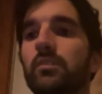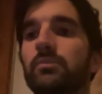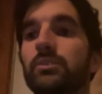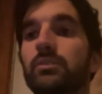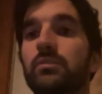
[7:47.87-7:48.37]

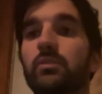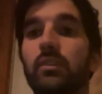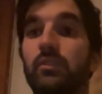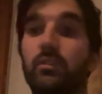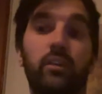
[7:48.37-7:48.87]
So
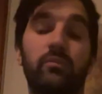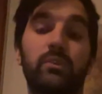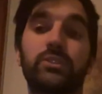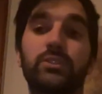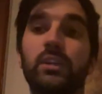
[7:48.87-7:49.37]
the
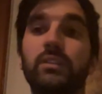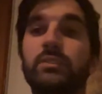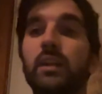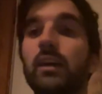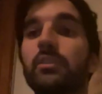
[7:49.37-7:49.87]
government
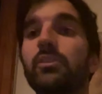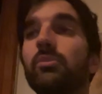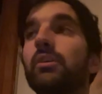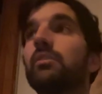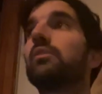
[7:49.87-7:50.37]
decides not to
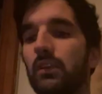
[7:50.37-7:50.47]
do it.